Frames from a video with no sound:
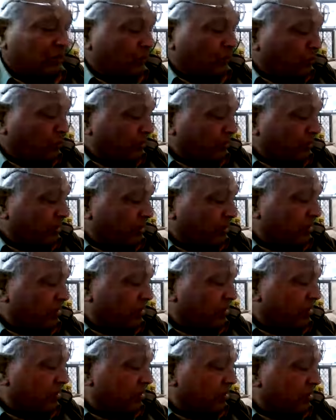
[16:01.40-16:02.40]

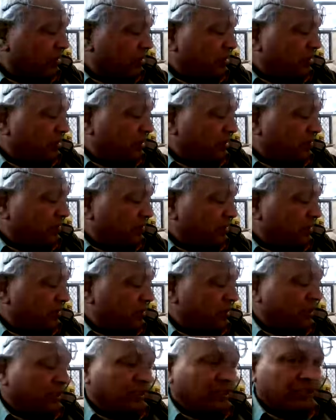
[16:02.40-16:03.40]
opening, then you can
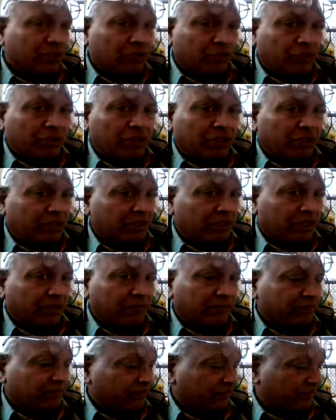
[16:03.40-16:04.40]
say scrutiny
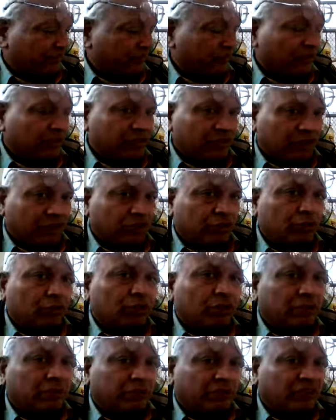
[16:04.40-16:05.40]
them. In
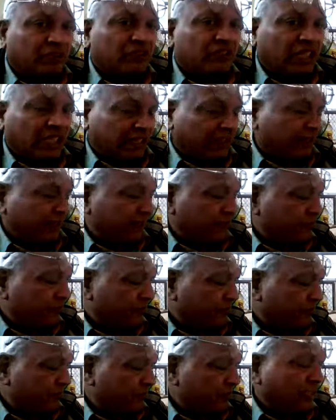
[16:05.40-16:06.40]
scrutiny is check,
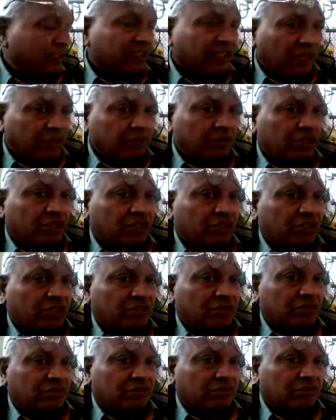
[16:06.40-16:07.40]

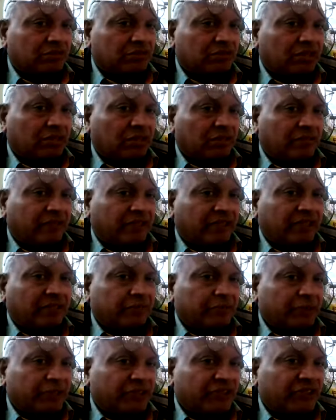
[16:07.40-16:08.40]
examination, whether
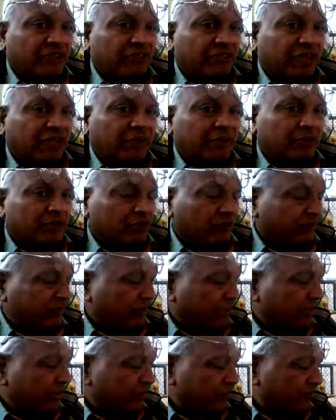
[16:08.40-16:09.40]
it meets requirements of
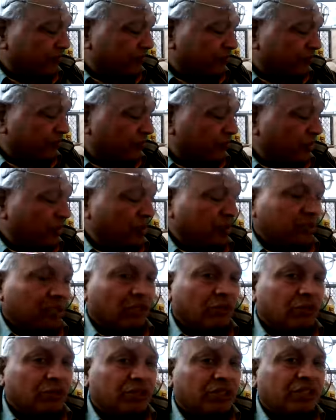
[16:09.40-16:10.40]
tender.
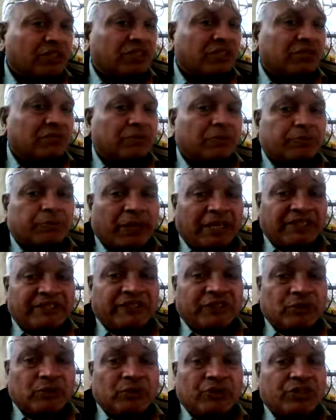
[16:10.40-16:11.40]
Negotiation, the price
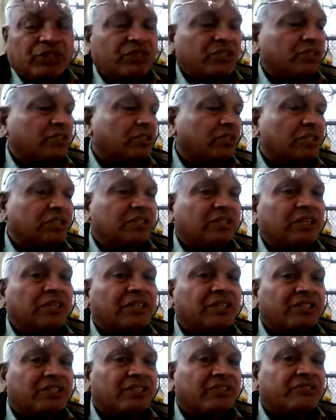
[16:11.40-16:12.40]
negotiation and
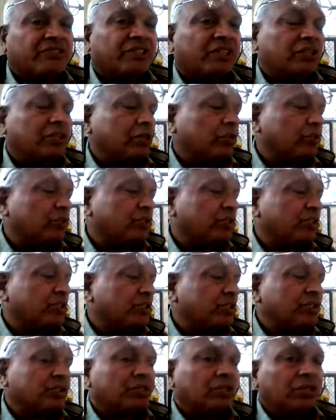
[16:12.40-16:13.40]
conditions and
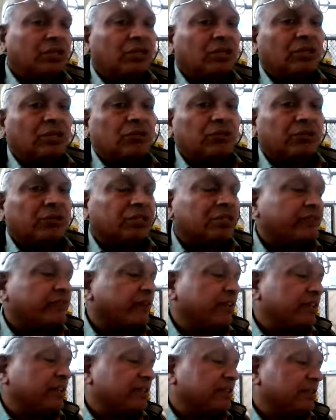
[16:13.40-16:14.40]
negotiation, which is
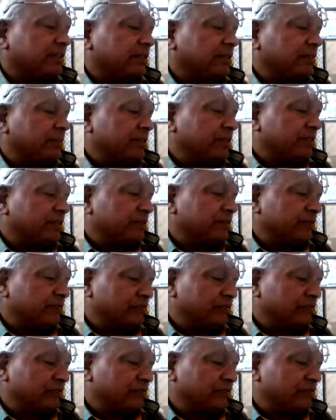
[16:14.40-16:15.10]
final settlement.